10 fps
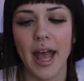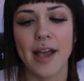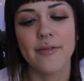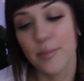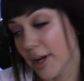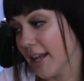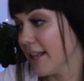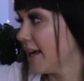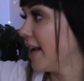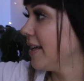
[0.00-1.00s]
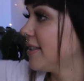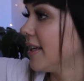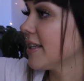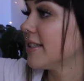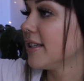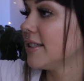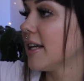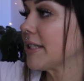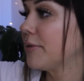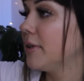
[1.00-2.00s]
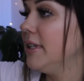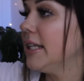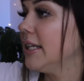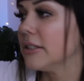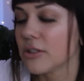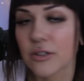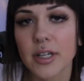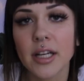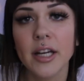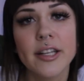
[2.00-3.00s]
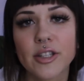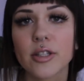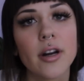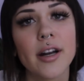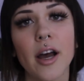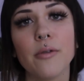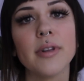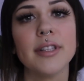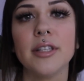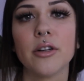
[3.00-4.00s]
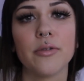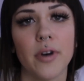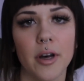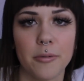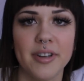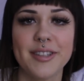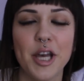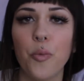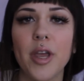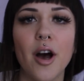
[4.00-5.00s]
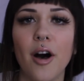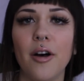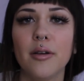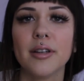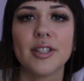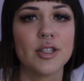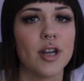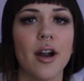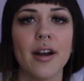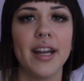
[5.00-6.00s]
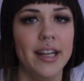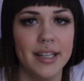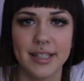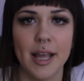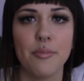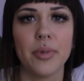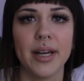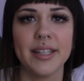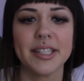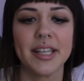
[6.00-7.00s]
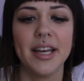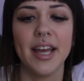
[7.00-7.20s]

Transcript: Everybody that is like successful in the industry started out with 0 followers. We all start in the same place.